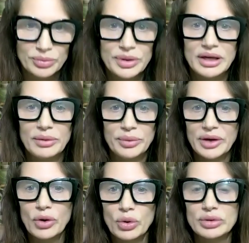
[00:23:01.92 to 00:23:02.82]
We
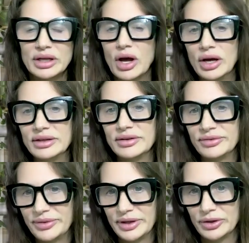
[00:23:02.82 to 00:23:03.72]
are holding on to
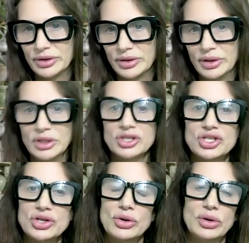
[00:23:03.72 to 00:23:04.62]
fear.
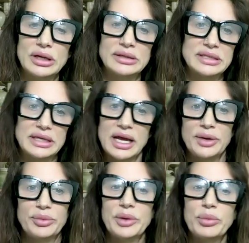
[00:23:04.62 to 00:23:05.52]
So it's
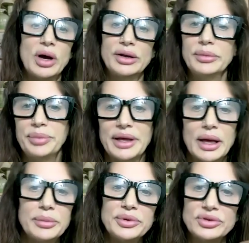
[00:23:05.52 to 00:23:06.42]
again, we want to be
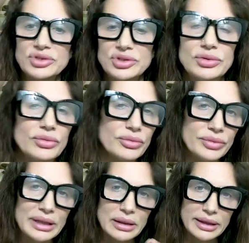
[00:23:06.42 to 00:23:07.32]
able to
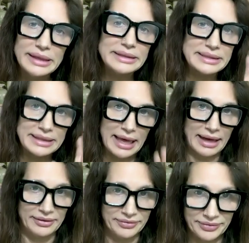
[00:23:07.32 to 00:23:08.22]
release
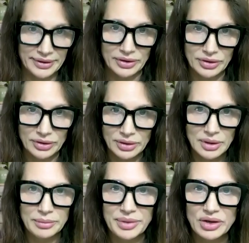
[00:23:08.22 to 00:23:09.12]
that fear
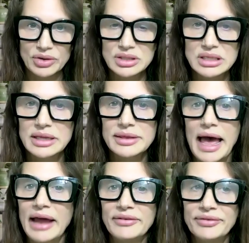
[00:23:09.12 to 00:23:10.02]
because
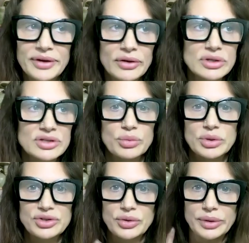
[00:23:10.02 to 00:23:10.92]
that fear is
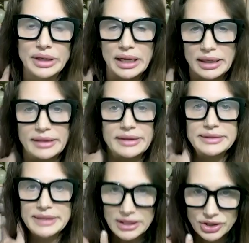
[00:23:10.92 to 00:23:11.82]
what's creating the
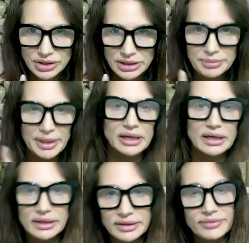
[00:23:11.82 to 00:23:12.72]
tension,
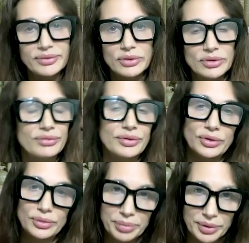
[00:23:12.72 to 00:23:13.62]
making it difficult for
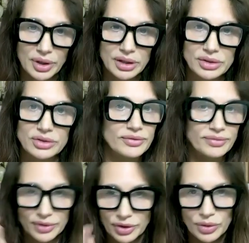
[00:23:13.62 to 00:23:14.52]
your blood to
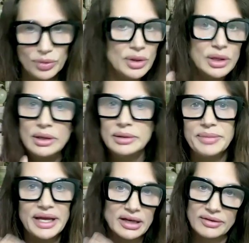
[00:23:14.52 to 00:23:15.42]
flow,
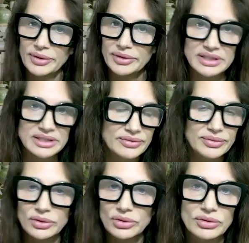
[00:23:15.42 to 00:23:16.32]
making it very
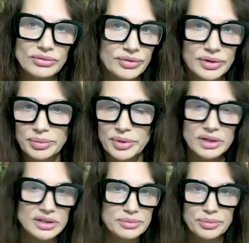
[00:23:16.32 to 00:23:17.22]
difficult for the
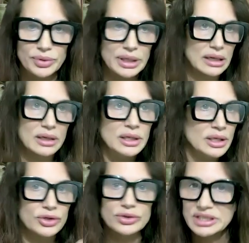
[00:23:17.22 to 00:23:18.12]
blood to bring
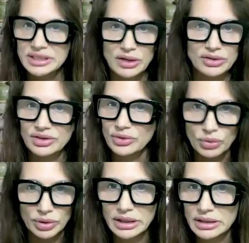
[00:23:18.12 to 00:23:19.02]
your cells and
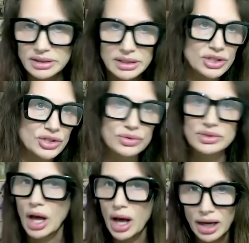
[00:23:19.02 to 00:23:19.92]
organ
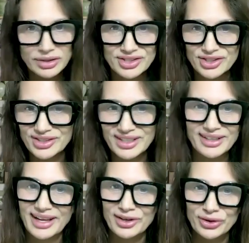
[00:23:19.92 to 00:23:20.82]
tissues
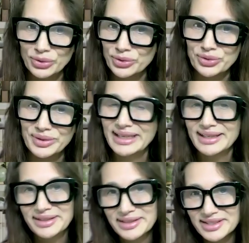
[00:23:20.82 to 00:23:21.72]
oxygen and
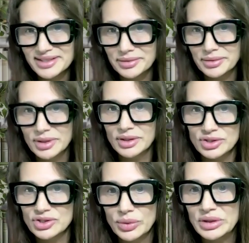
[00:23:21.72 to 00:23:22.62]
nutrients.
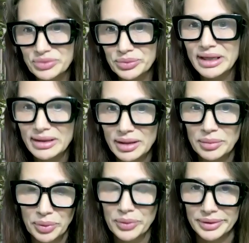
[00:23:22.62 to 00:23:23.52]
So it's really
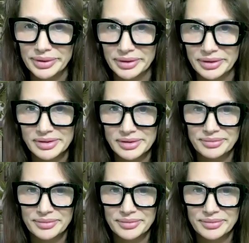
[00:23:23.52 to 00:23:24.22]
important.